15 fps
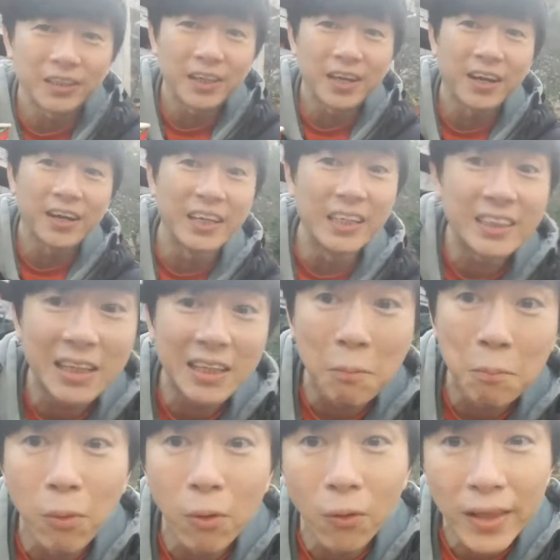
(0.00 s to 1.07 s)
here in
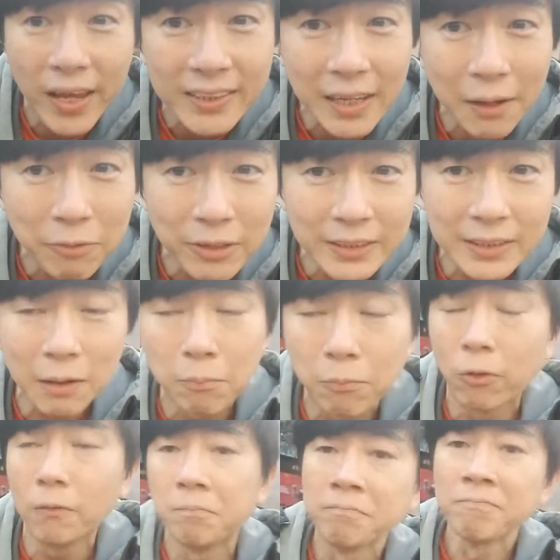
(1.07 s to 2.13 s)
Istanbul. Yes, I'm in
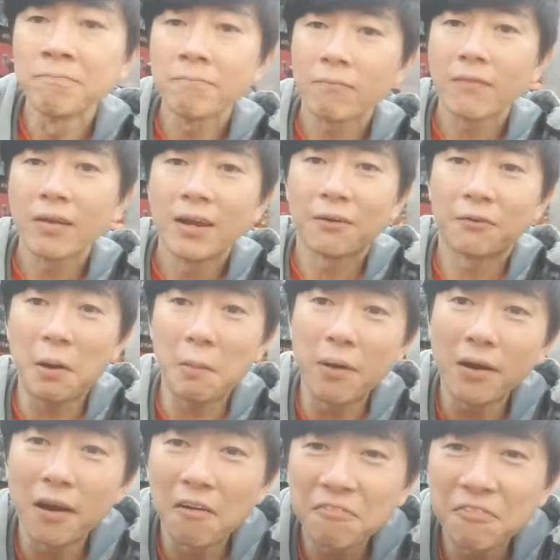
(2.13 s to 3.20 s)
Istanbul. Grab
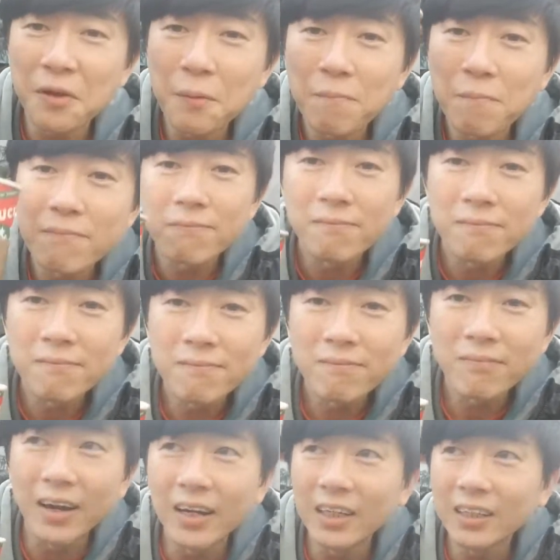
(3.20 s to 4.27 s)
a coffee
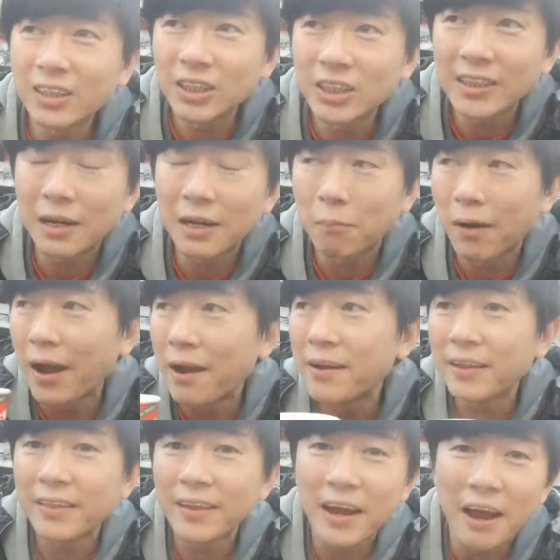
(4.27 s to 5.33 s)
and then chit chat about
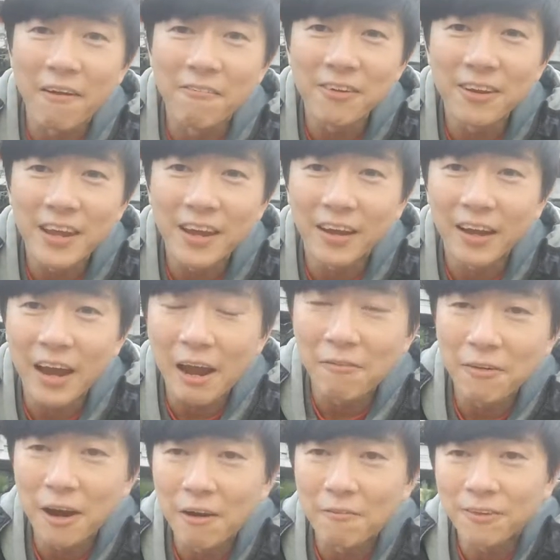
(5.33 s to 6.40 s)
anything and
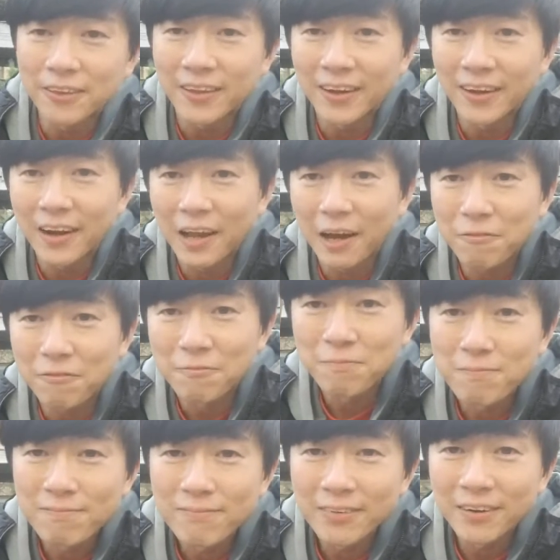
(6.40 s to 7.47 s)
everything in life.
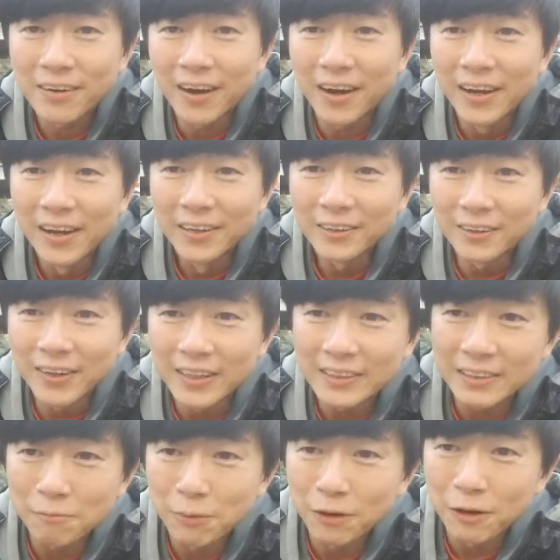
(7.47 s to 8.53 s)
right? Today
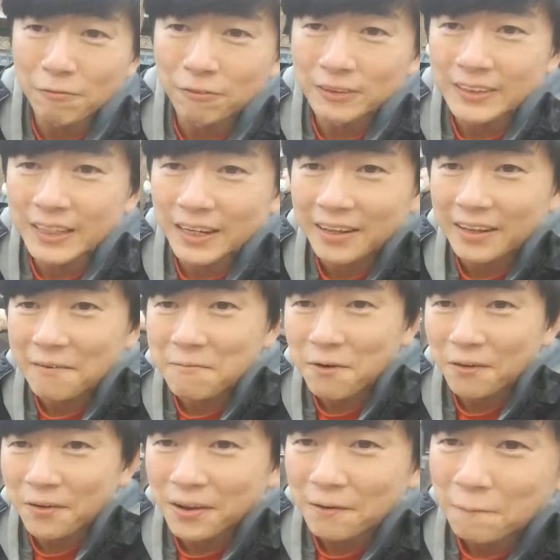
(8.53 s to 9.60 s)
is a beautiful Saturday
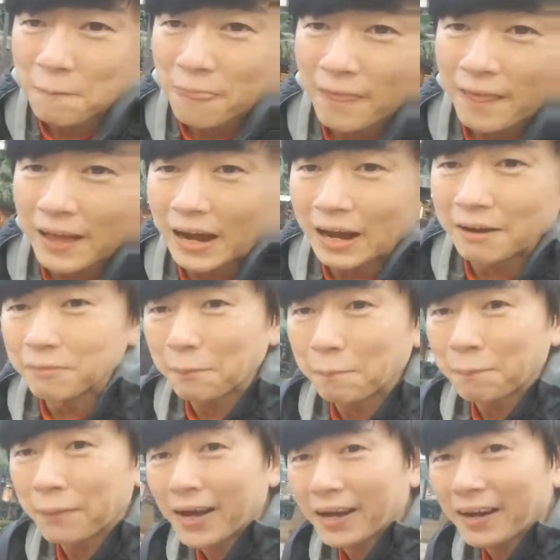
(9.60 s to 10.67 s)
morning. I am in a
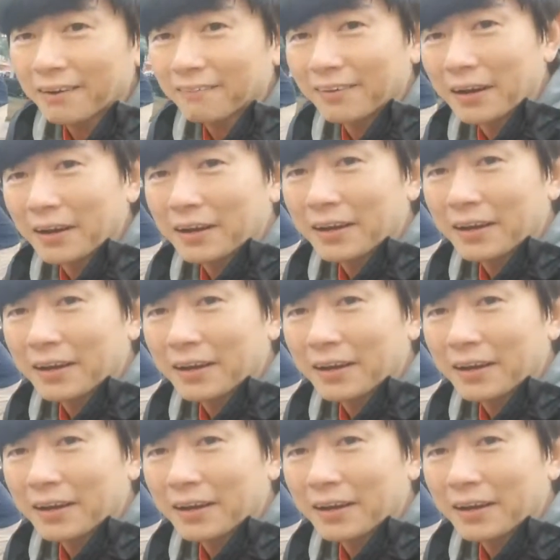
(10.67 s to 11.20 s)
park where